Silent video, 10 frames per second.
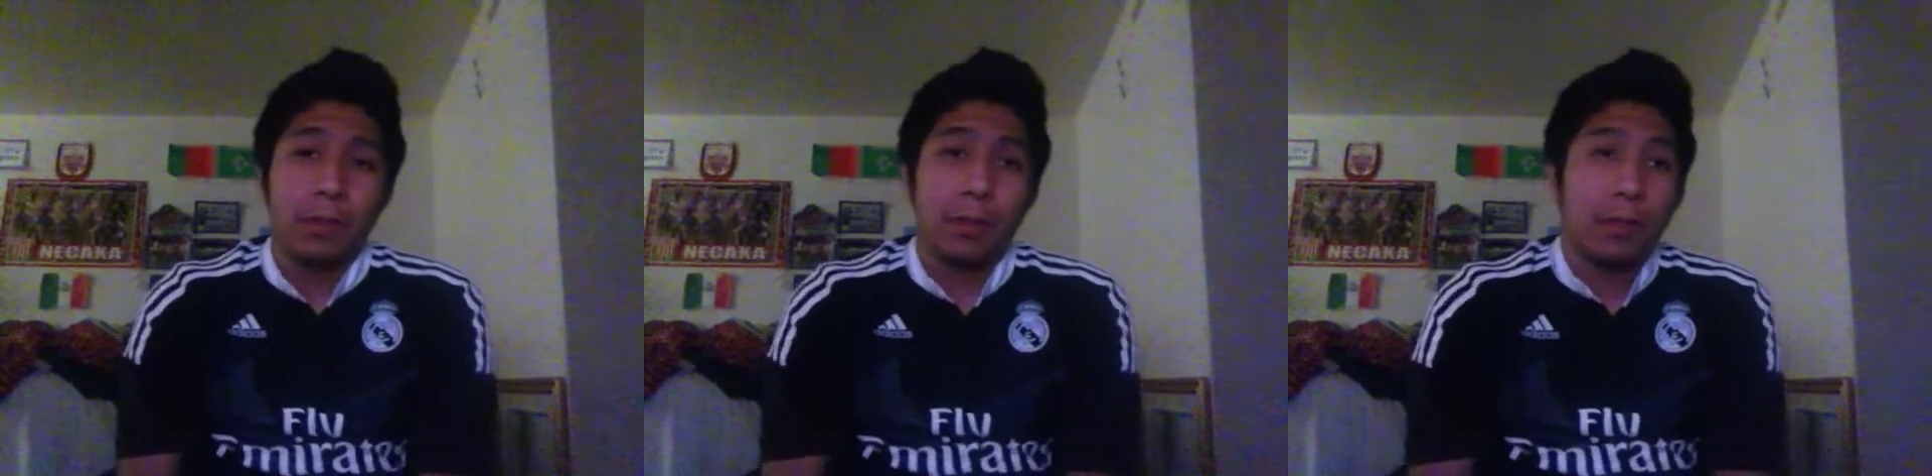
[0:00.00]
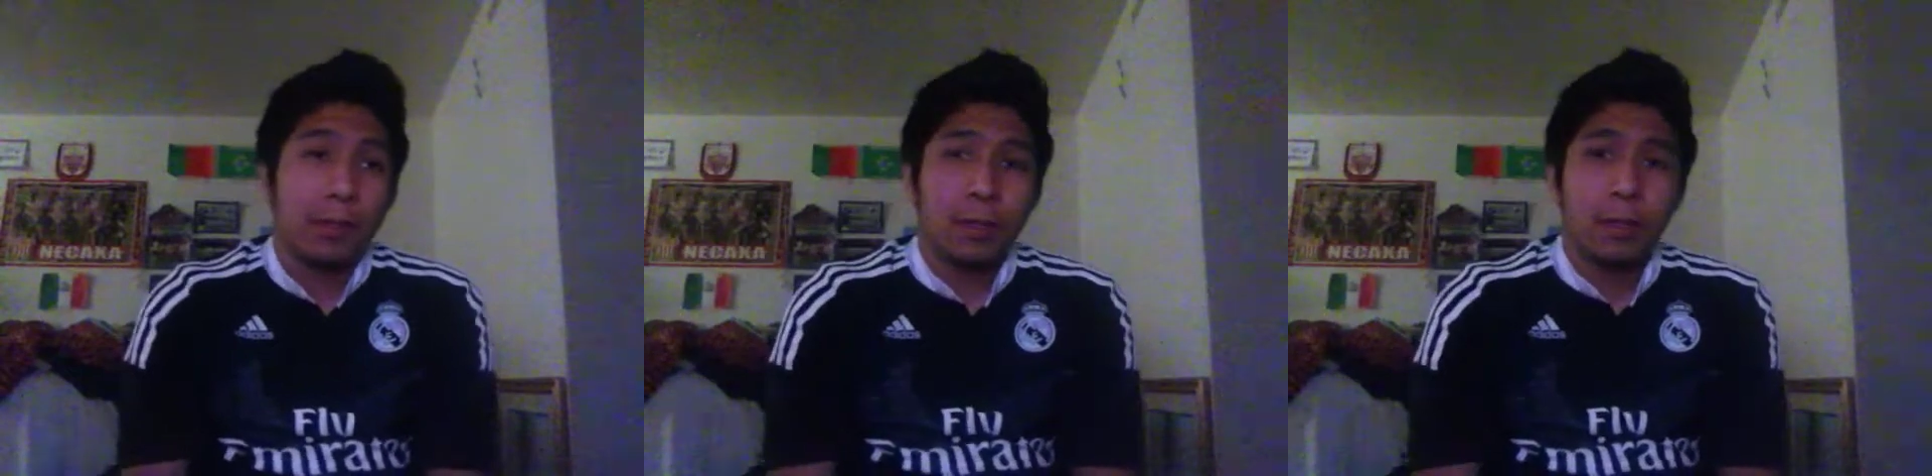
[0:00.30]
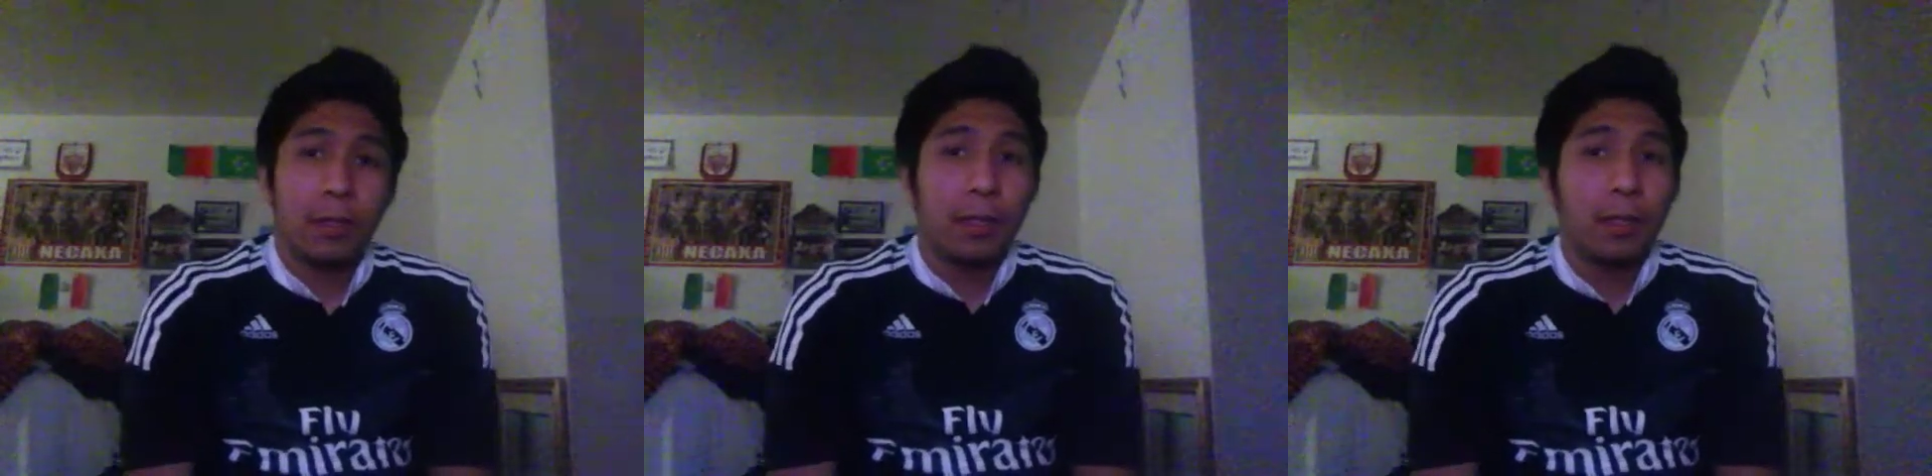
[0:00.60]
good
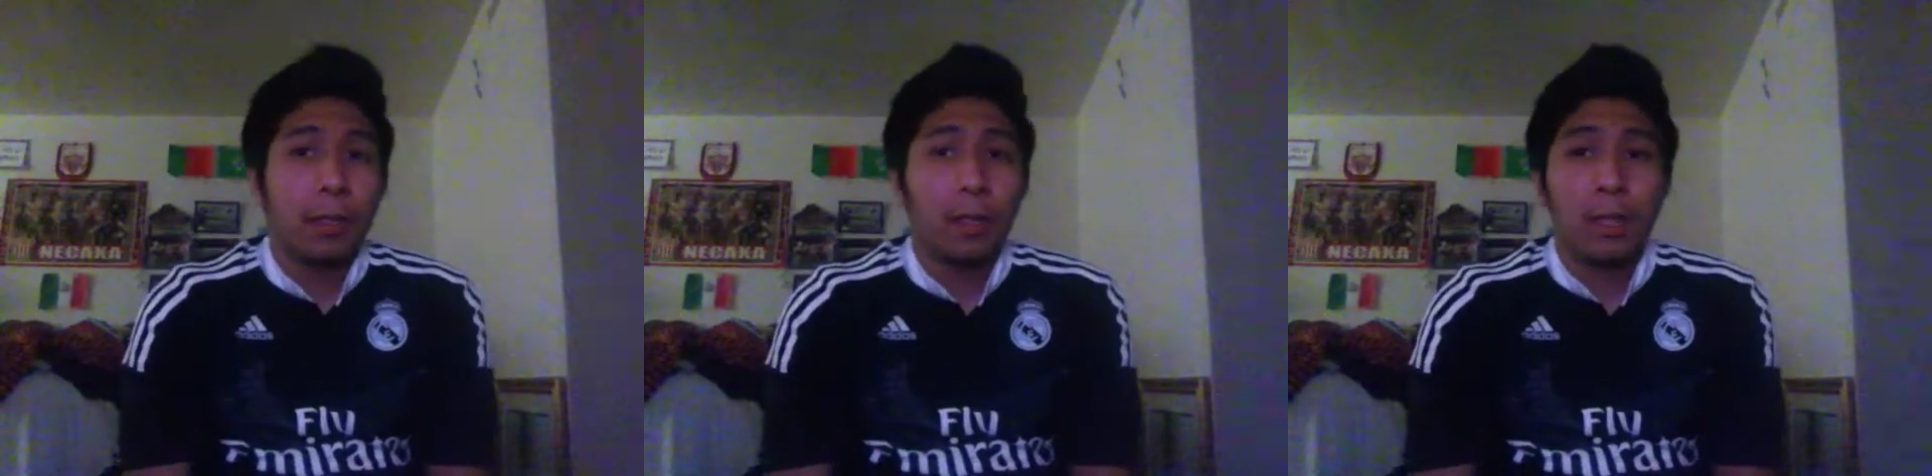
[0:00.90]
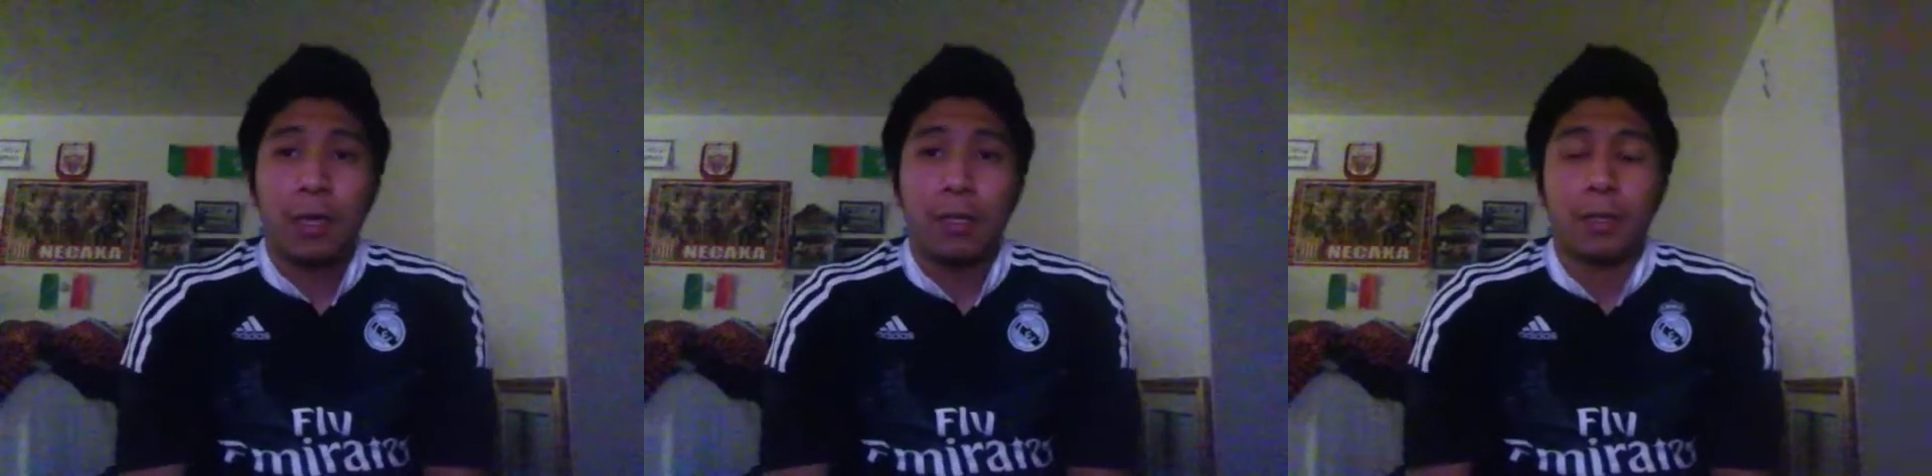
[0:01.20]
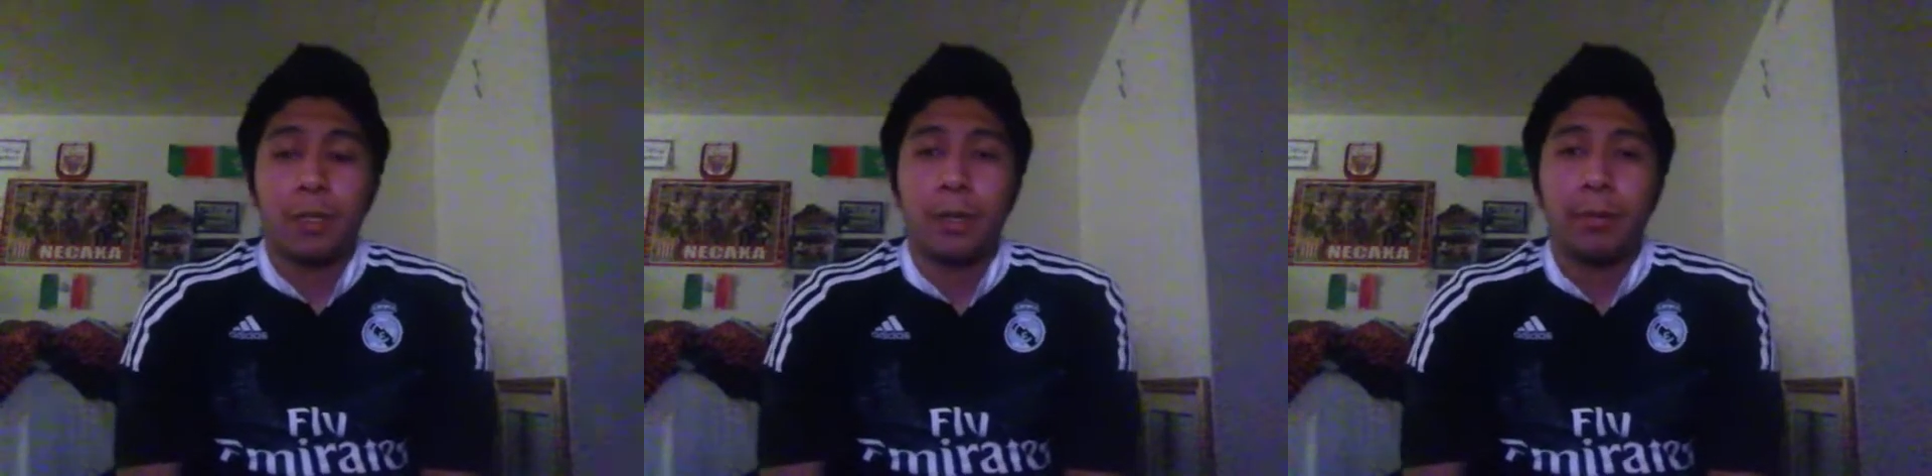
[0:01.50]
as they did last
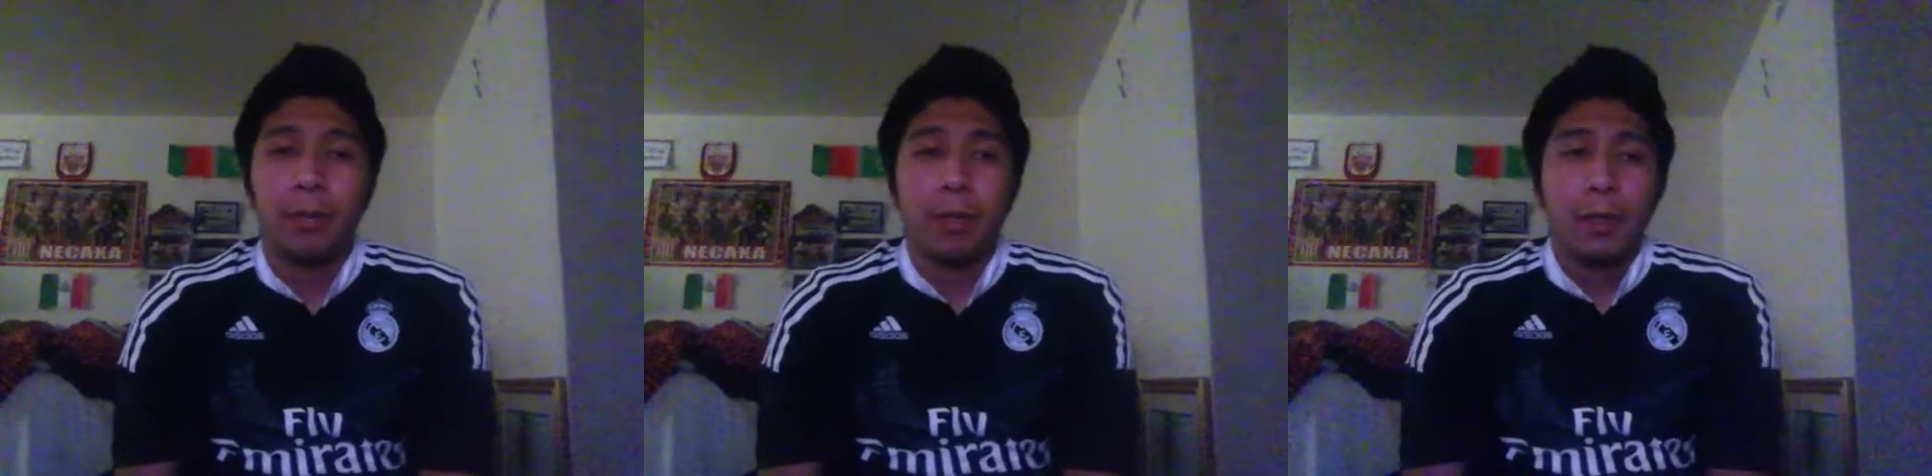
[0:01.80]
time.